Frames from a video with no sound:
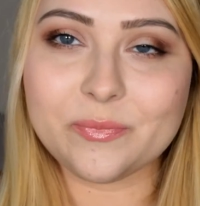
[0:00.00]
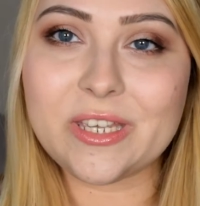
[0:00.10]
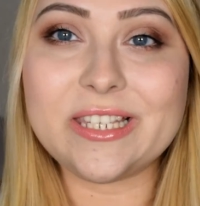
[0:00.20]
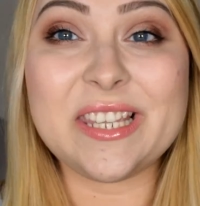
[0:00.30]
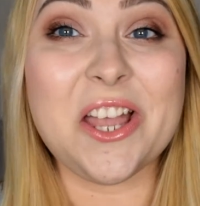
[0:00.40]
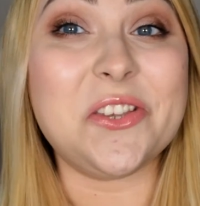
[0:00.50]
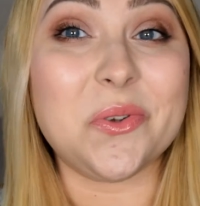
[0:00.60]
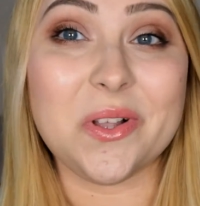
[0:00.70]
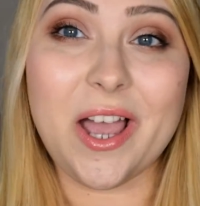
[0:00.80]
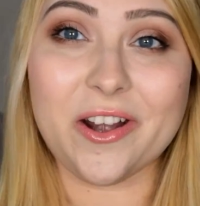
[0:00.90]

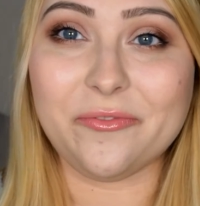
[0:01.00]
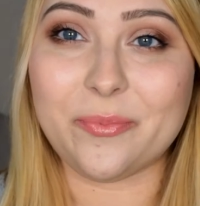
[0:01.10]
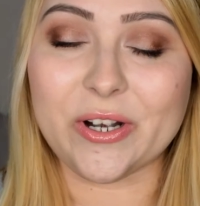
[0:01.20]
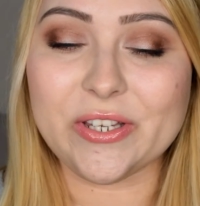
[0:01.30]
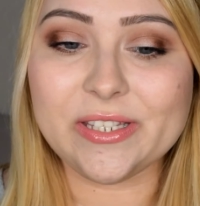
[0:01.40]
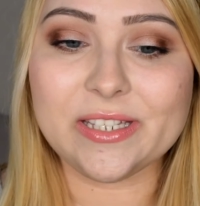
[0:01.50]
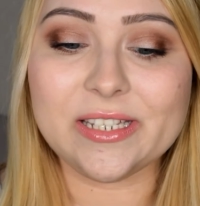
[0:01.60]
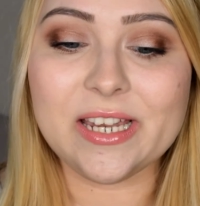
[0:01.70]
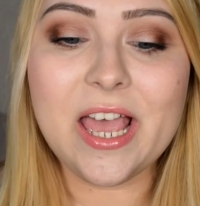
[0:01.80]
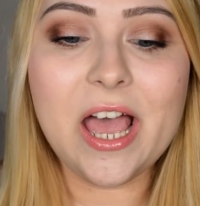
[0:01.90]
schedule kind of
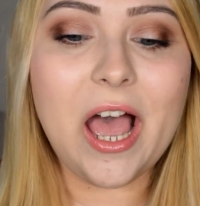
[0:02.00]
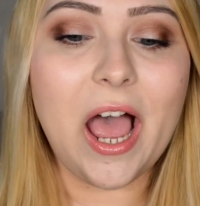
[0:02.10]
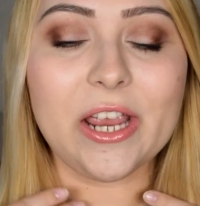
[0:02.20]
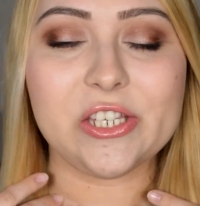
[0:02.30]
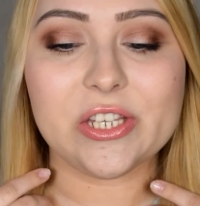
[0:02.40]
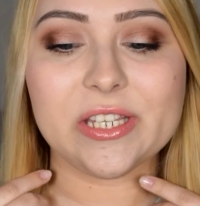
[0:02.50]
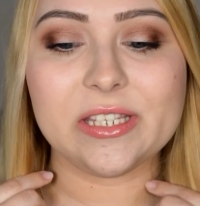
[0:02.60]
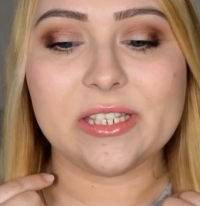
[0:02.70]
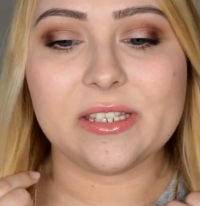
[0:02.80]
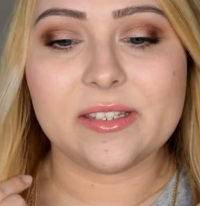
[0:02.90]
person. I
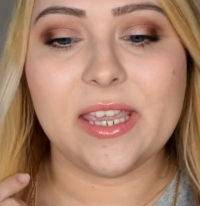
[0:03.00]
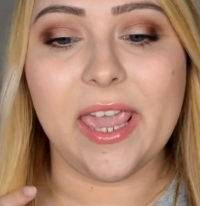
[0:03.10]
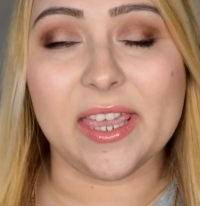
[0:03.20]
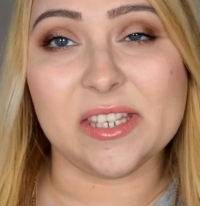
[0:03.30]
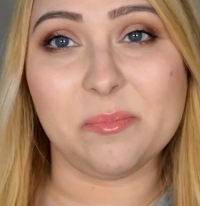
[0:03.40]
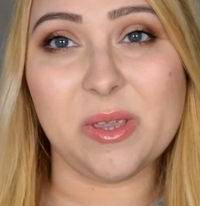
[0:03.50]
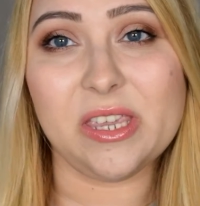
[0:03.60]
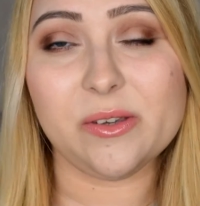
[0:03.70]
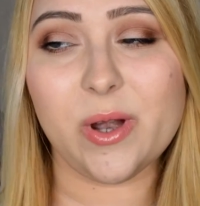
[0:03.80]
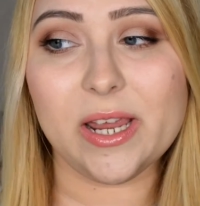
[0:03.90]
just can't
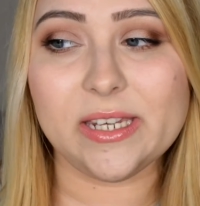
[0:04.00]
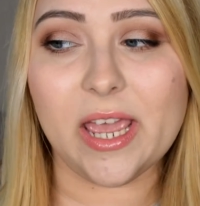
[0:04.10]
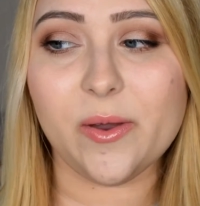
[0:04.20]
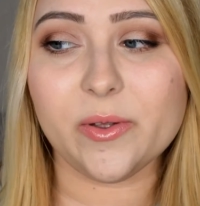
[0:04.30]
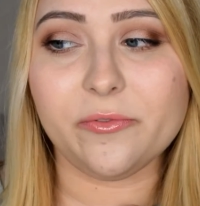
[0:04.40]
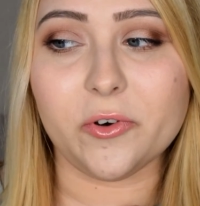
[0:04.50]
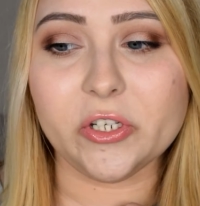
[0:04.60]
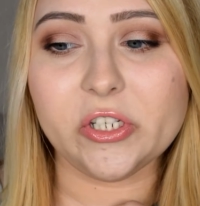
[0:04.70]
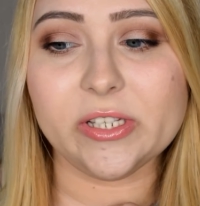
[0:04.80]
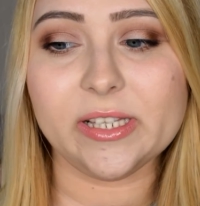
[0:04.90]
be right now,
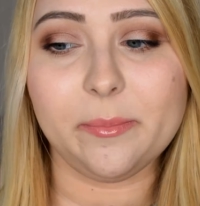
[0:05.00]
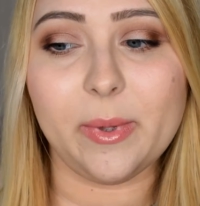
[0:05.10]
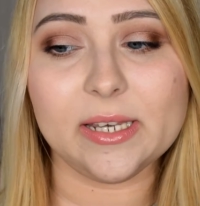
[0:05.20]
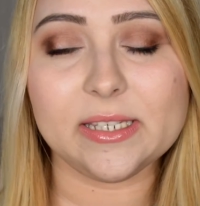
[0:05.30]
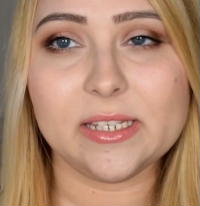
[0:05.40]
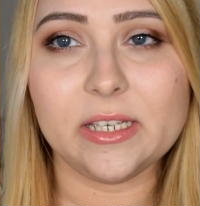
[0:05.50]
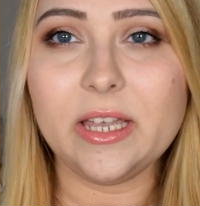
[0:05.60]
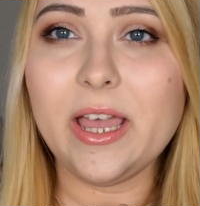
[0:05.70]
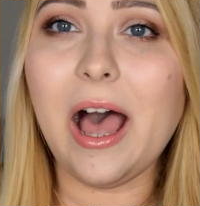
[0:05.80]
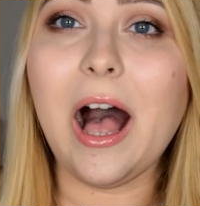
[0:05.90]
unfortunately, but
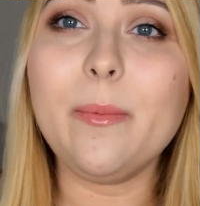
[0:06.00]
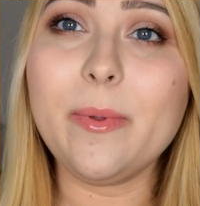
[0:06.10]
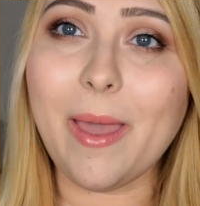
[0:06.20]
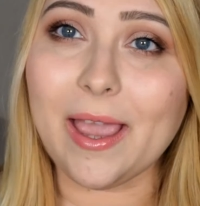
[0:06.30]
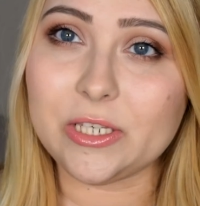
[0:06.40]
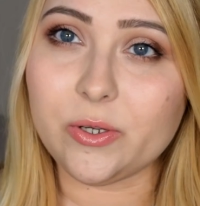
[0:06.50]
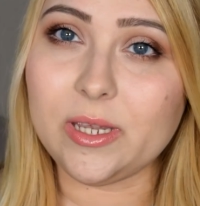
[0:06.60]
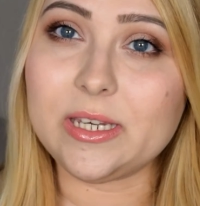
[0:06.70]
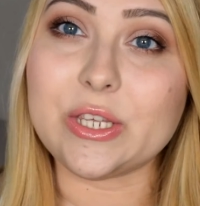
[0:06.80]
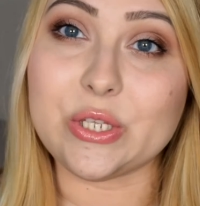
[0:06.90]
I'll be back to
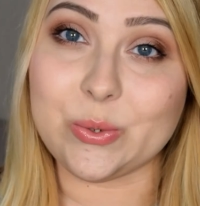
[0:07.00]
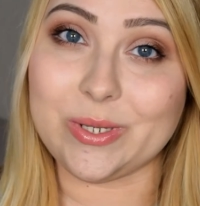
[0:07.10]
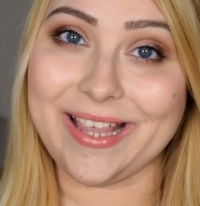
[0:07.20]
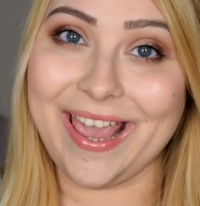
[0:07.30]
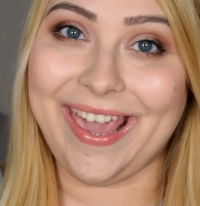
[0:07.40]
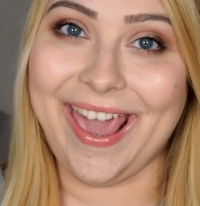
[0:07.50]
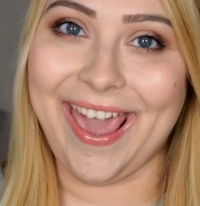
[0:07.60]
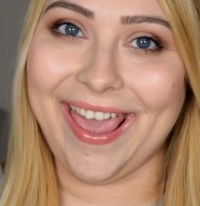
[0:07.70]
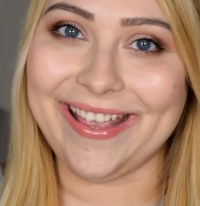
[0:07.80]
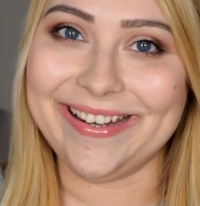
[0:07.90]
it as soon as I
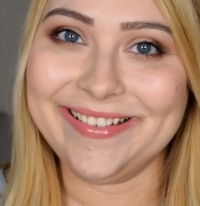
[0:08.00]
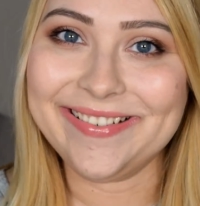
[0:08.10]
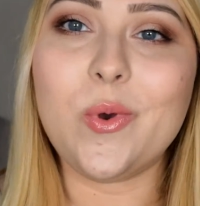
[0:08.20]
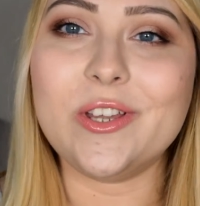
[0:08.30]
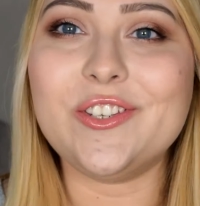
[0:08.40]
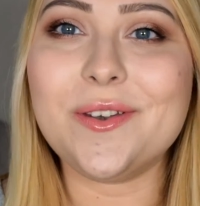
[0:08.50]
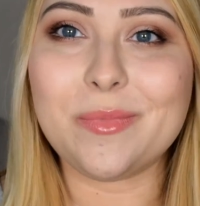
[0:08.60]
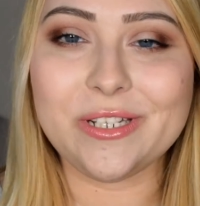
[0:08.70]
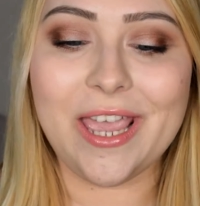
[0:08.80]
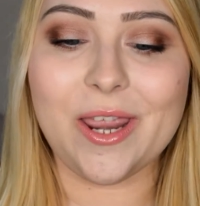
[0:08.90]
can. Question
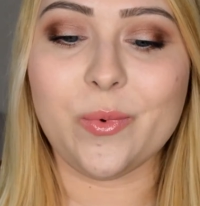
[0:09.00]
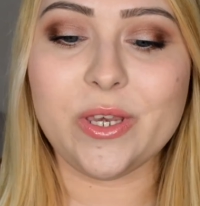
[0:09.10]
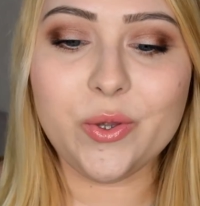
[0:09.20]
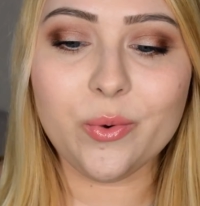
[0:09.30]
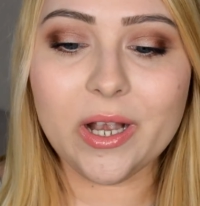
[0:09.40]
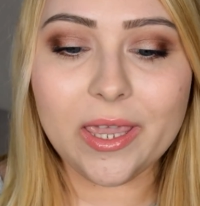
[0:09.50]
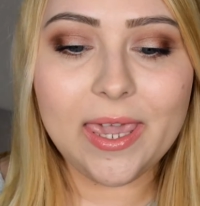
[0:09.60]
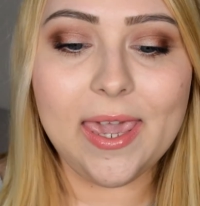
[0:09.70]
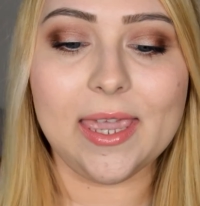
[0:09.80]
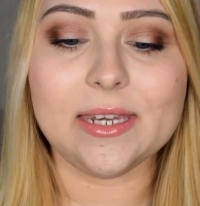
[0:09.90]
number 10, when you were a
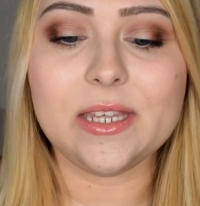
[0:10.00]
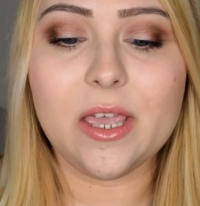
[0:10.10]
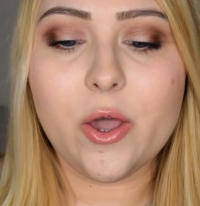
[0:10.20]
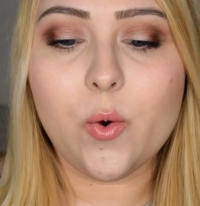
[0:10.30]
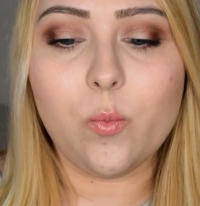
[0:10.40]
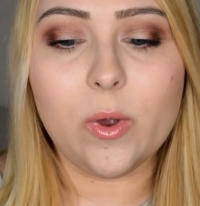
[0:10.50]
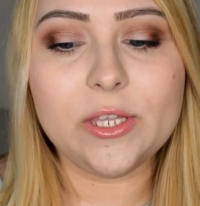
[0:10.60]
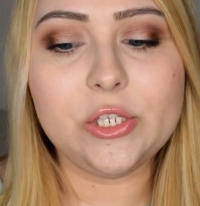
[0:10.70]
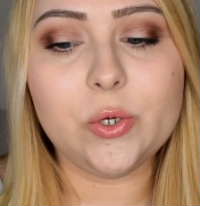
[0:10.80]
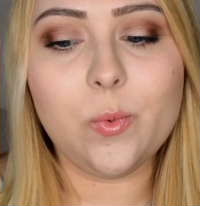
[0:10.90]
kid,
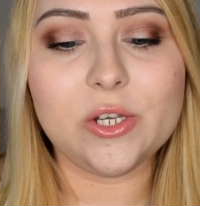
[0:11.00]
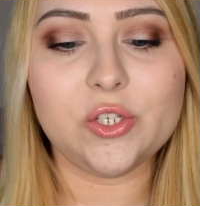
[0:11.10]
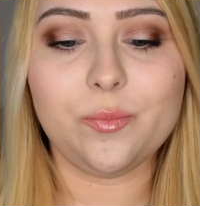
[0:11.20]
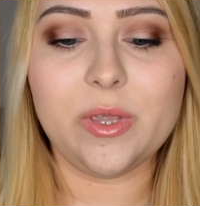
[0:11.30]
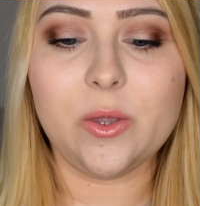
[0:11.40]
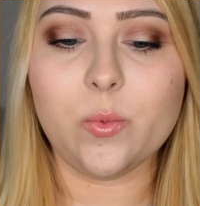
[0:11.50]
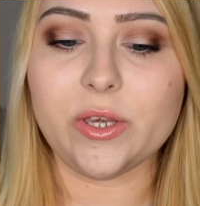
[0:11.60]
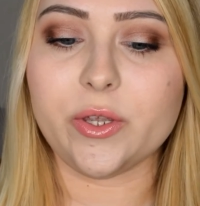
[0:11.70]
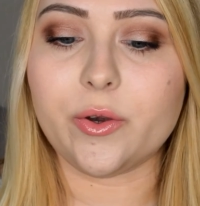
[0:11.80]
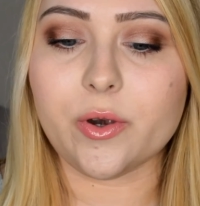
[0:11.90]
what did you want to be
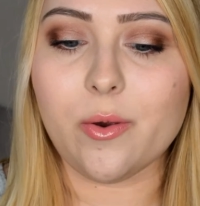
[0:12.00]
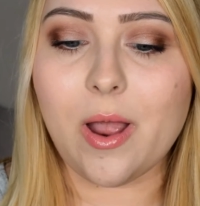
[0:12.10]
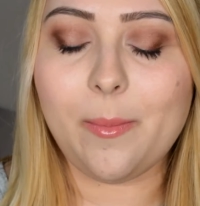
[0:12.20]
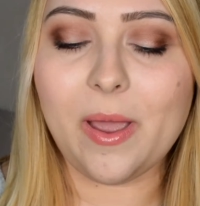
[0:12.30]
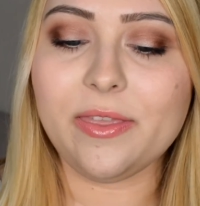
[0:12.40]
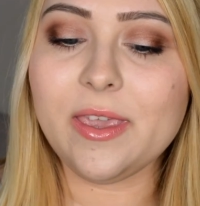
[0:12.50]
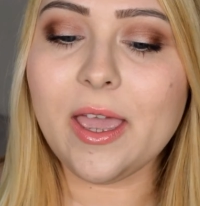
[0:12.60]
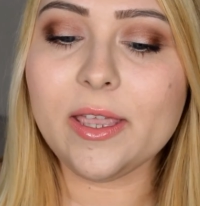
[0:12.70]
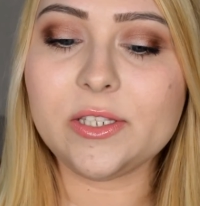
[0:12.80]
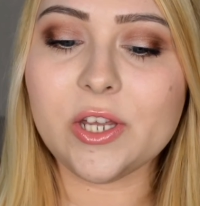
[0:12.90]
when you grow up? I think
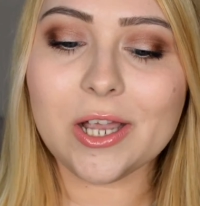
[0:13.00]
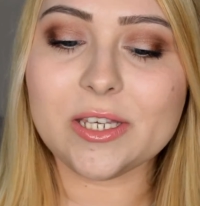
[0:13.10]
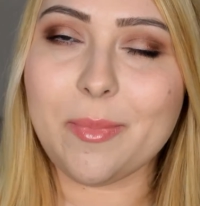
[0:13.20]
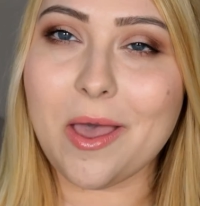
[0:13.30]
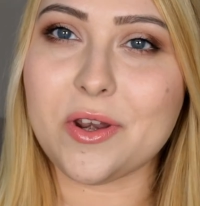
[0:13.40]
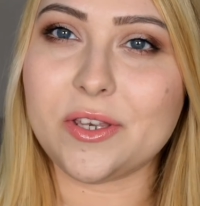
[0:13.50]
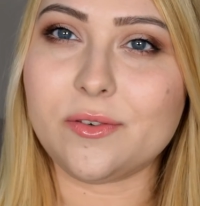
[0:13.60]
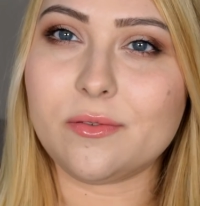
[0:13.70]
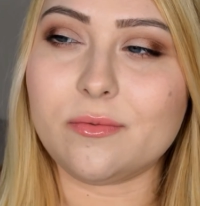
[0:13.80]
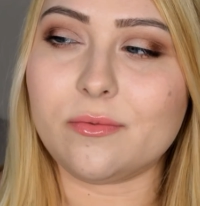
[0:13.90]
I talked about
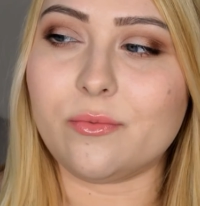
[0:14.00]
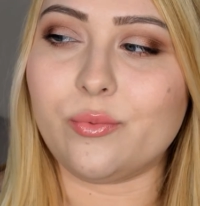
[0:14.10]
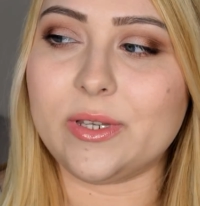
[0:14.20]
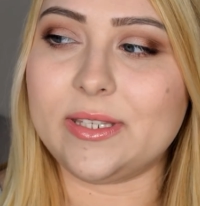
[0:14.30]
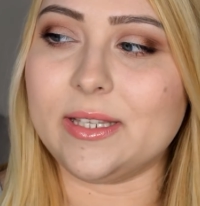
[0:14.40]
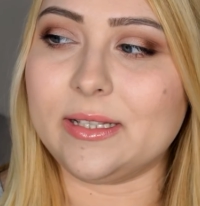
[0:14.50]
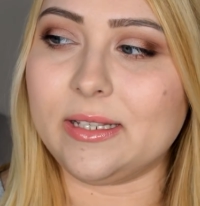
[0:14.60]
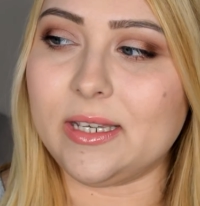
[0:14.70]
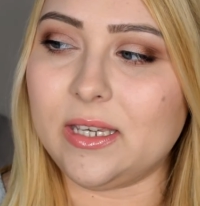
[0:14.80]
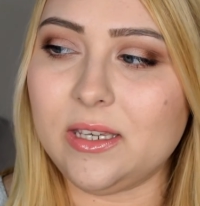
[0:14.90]
it
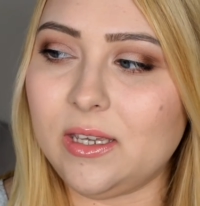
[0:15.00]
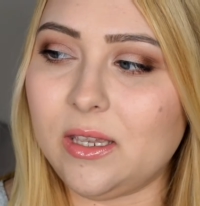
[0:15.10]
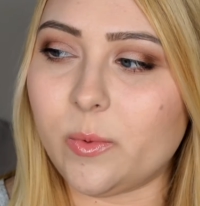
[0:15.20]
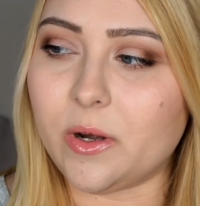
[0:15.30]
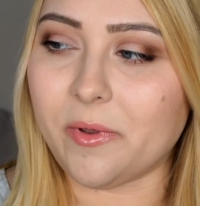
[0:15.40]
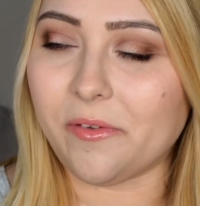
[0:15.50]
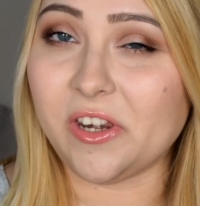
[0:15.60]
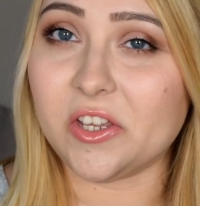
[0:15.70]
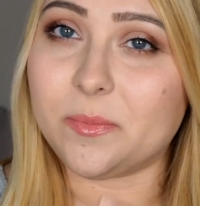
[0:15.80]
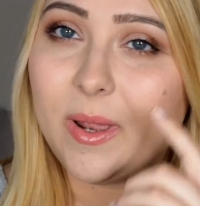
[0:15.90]
recently in one of my
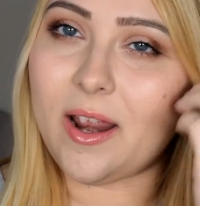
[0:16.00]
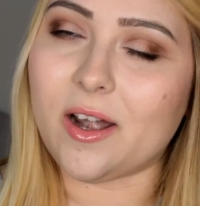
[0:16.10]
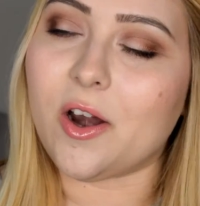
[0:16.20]
videos, but I